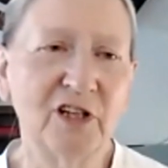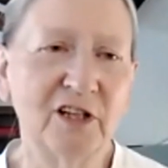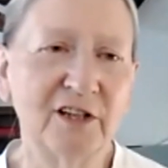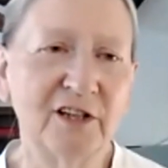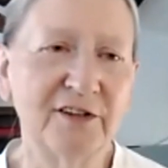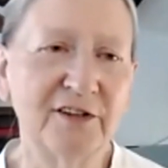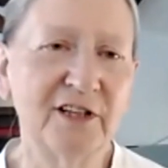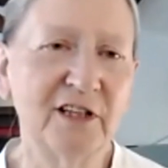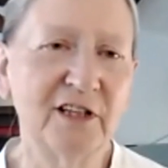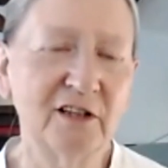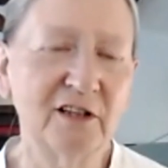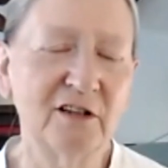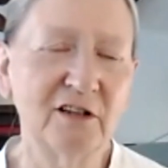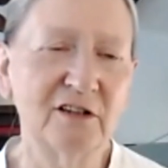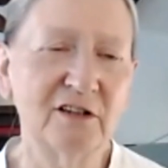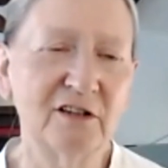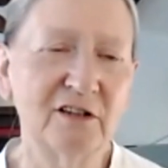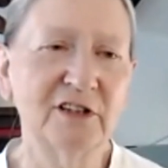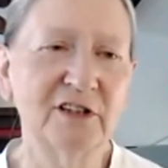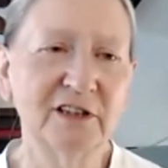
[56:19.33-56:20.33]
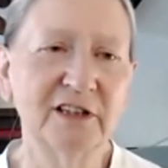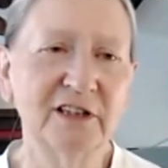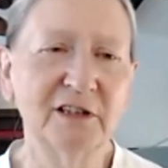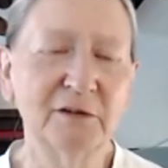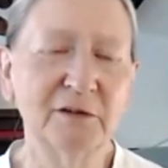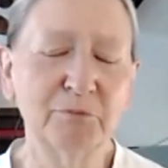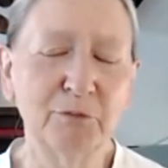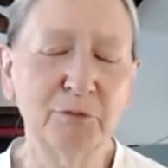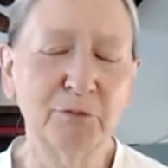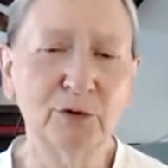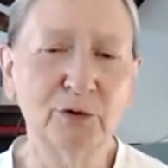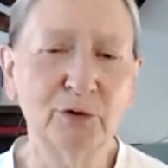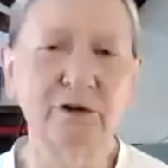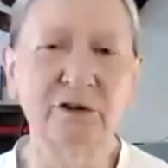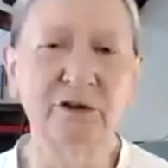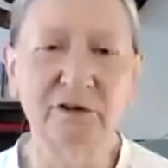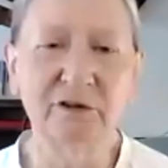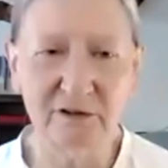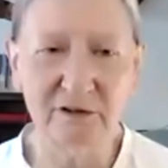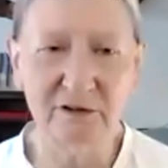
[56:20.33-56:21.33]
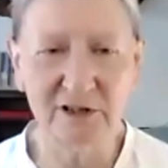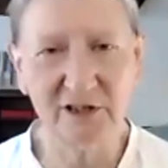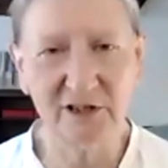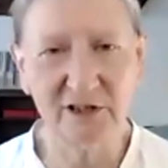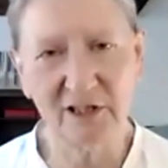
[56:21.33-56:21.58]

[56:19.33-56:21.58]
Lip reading: I think are really important